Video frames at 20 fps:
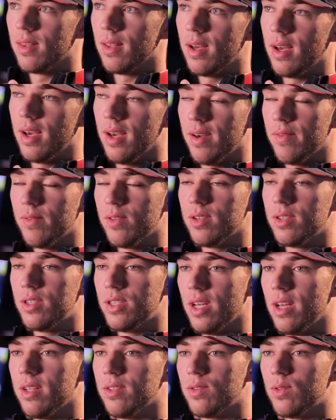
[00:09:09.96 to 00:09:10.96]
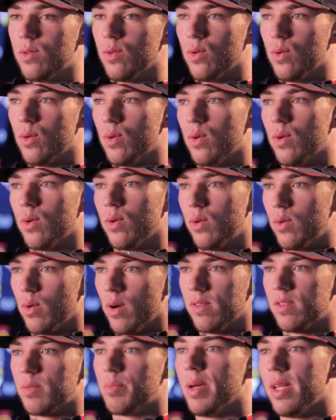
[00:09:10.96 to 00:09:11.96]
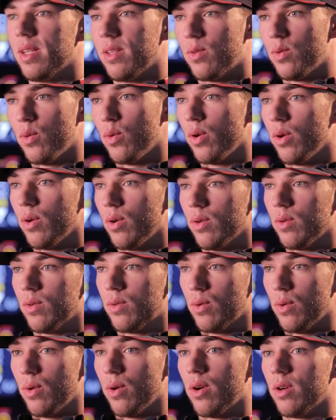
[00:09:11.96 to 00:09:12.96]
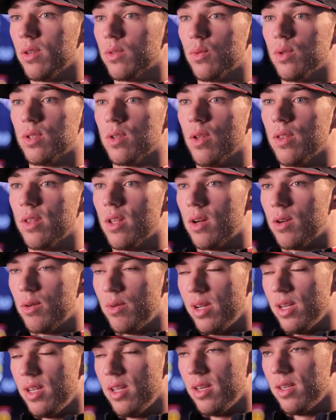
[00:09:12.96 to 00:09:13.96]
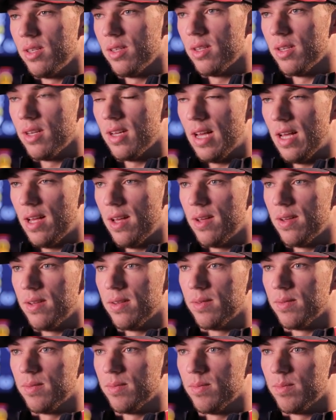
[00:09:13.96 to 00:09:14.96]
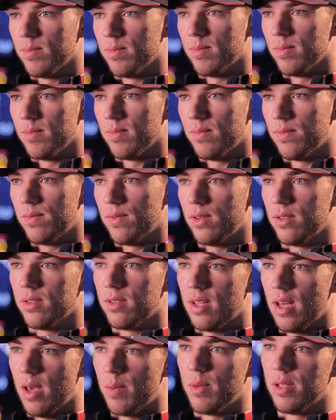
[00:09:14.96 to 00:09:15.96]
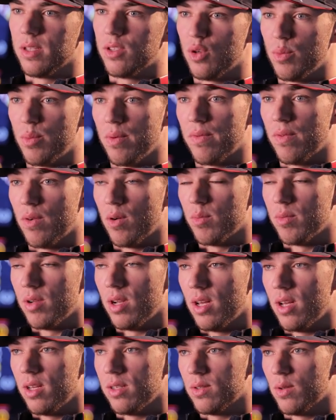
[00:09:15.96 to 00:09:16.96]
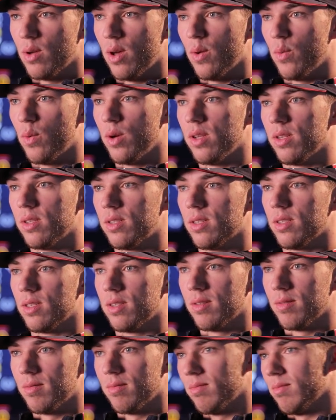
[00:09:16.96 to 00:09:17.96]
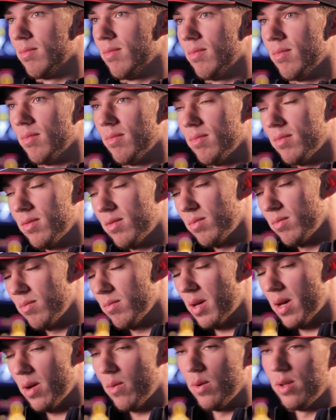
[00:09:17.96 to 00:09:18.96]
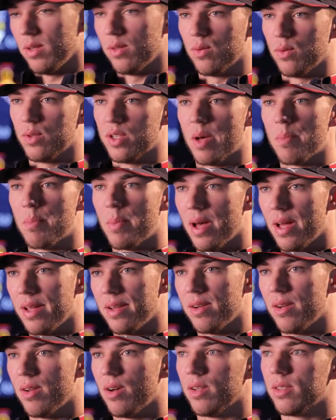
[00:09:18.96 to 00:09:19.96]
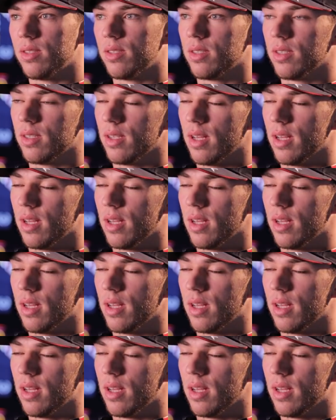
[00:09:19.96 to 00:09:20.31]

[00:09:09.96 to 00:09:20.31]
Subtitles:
I have the chance to have spent two years with Honda already. First time in Super Formula, so I went to Japan a lot,